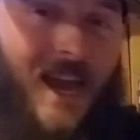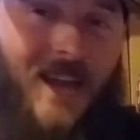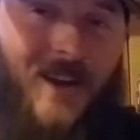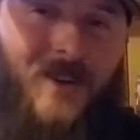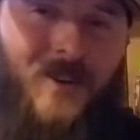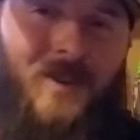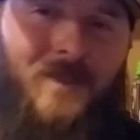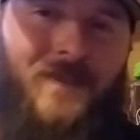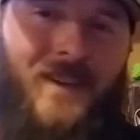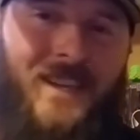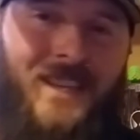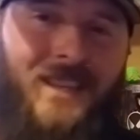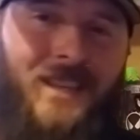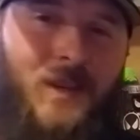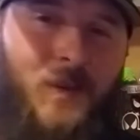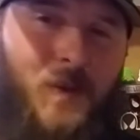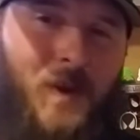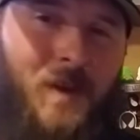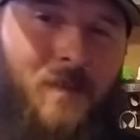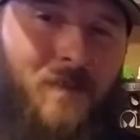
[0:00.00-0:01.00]
I don't know if I can
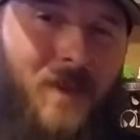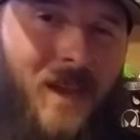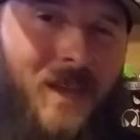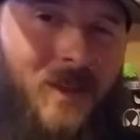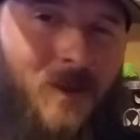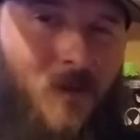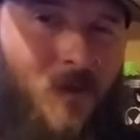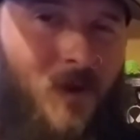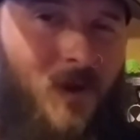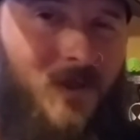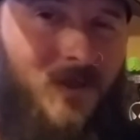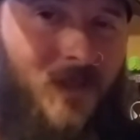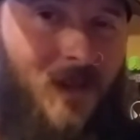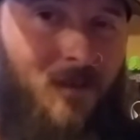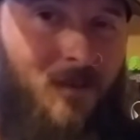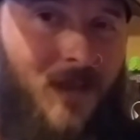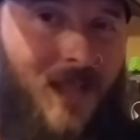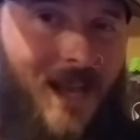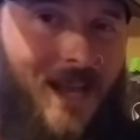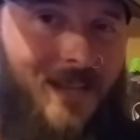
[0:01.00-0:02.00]
get away painting the walls all
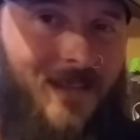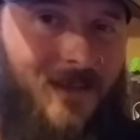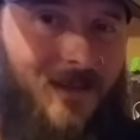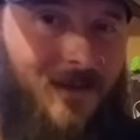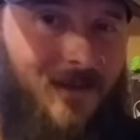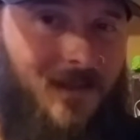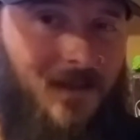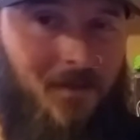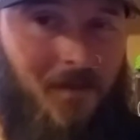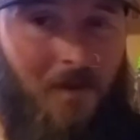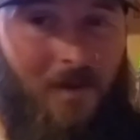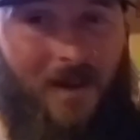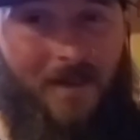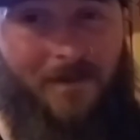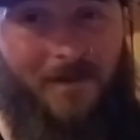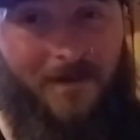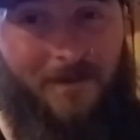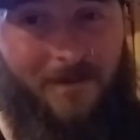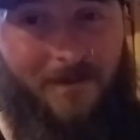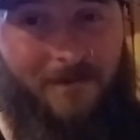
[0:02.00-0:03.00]
black, though. I think my
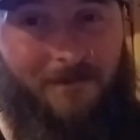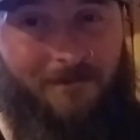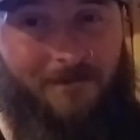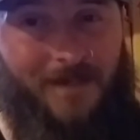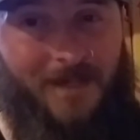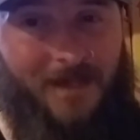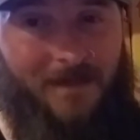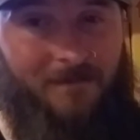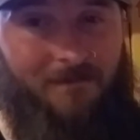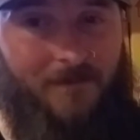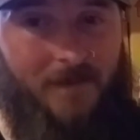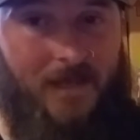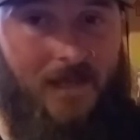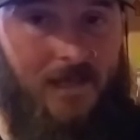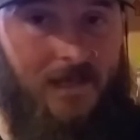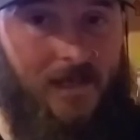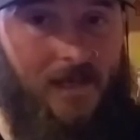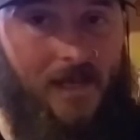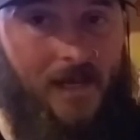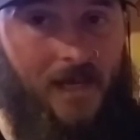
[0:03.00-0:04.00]
wife would, you know, like,
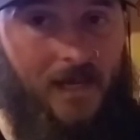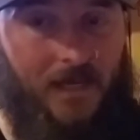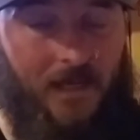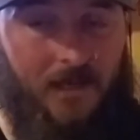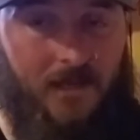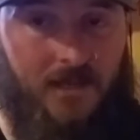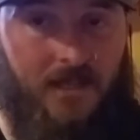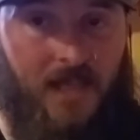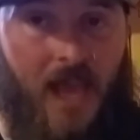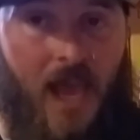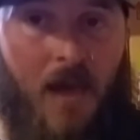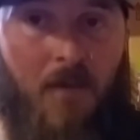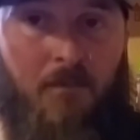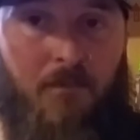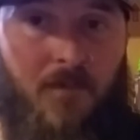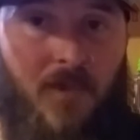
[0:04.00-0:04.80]
nah, against that.